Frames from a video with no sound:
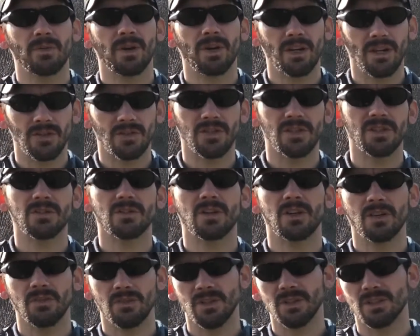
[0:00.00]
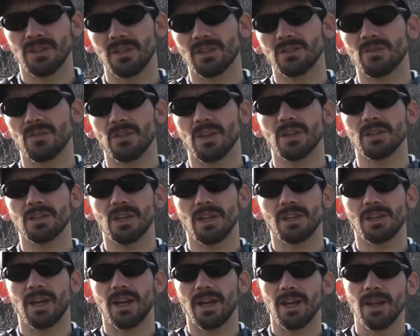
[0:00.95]
about injuries or illnesses or things
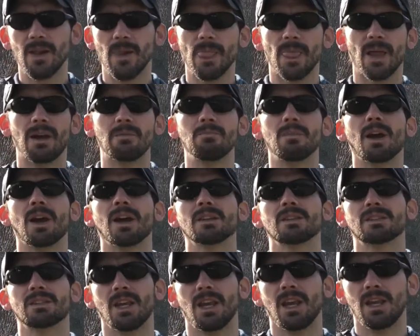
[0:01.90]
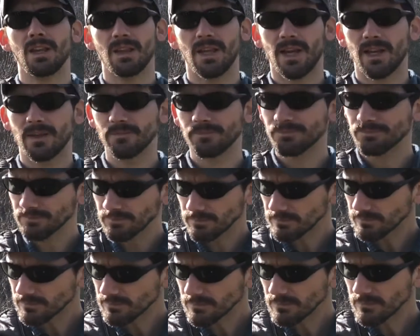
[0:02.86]
like that. I'm not saying that.
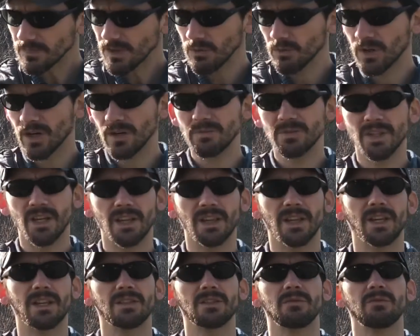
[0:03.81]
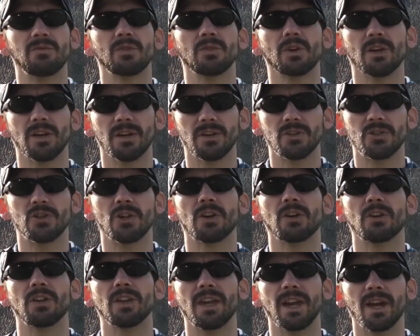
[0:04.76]
What I'm saying that is if you are a
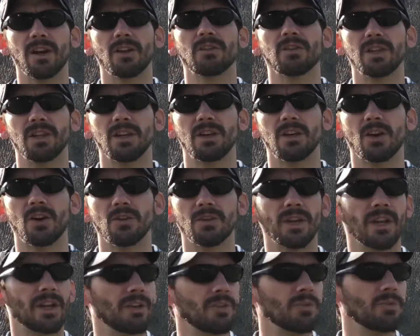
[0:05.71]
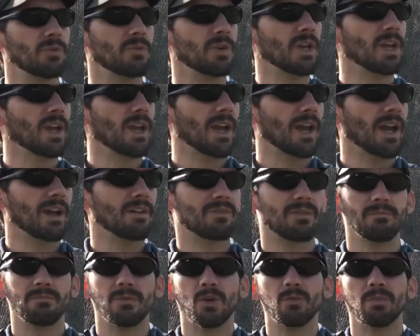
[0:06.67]
generally healthy adult and you have
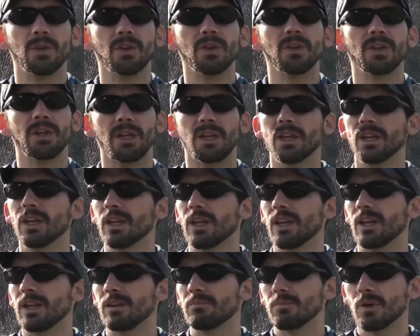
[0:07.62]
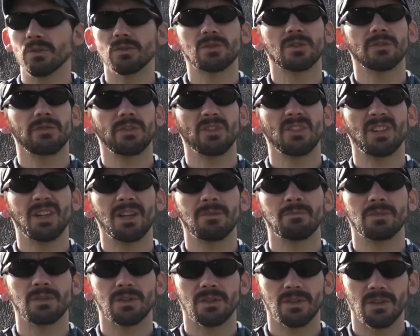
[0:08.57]
mobility in most of your
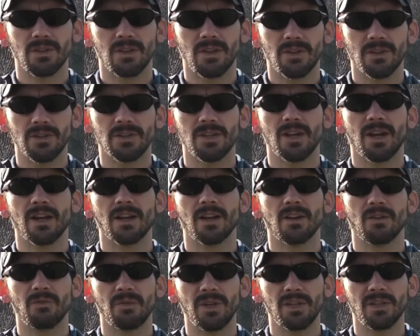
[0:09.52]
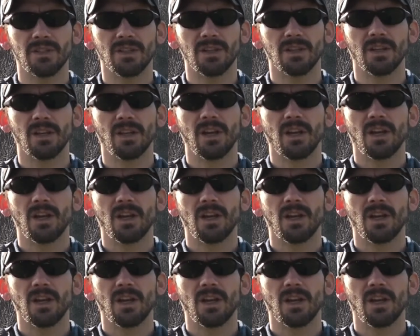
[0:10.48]
limbs, there's not a reason,